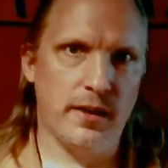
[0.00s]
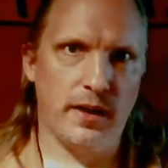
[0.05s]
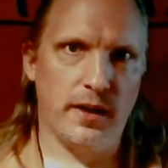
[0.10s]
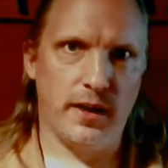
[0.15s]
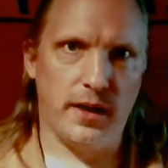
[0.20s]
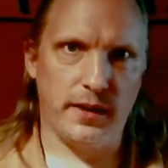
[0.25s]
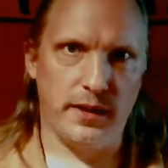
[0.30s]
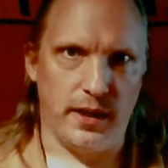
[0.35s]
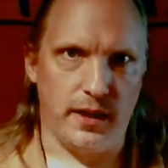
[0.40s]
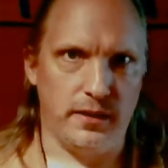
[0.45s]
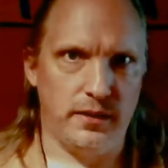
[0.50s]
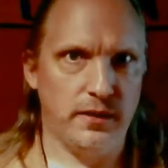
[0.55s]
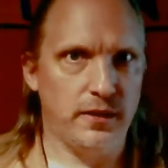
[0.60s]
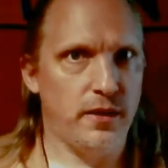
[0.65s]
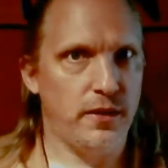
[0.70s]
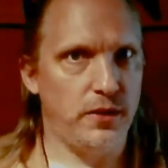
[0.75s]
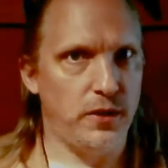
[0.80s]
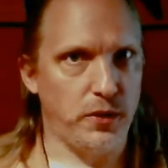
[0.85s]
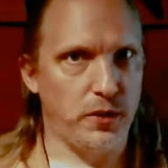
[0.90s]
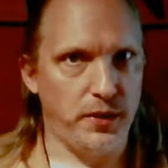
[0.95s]
Again,
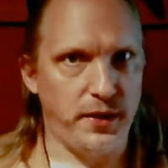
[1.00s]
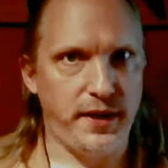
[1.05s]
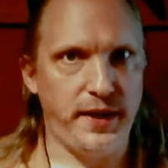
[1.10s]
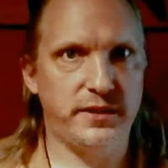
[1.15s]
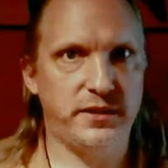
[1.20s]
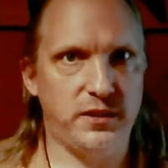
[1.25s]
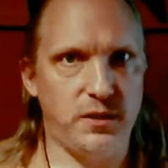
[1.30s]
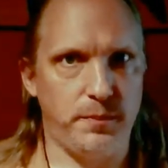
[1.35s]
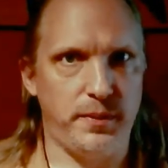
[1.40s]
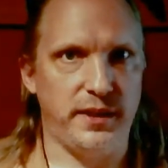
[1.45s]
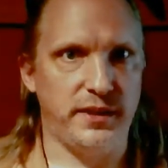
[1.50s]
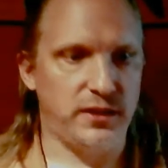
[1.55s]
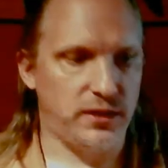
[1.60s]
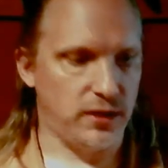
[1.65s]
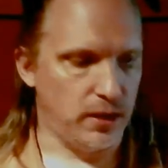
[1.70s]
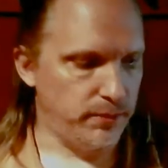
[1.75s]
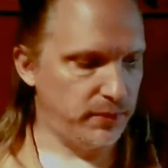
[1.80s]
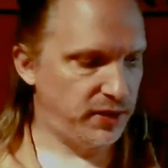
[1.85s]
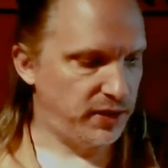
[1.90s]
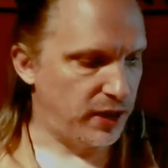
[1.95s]
there needs to be
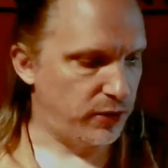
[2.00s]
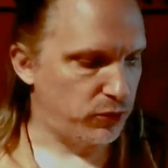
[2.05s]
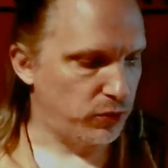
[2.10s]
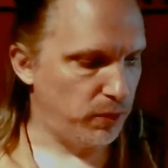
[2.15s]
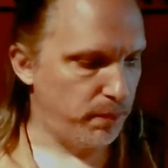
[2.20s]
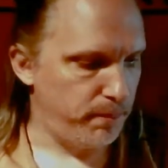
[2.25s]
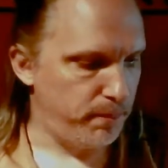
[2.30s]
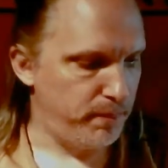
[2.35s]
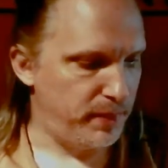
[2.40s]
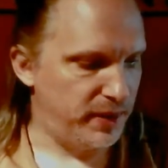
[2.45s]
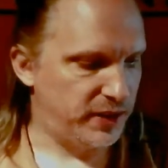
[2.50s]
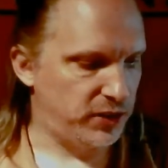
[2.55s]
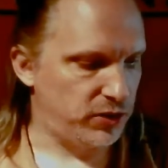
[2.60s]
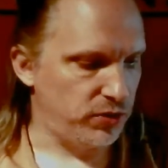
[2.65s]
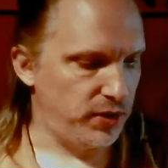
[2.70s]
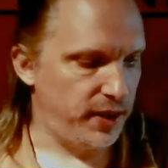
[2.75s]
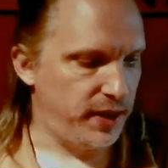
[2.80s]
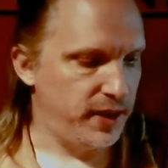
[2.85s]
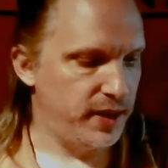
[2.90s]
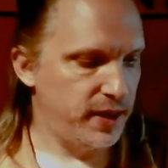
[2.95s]
some central
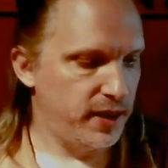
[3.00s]
mystery,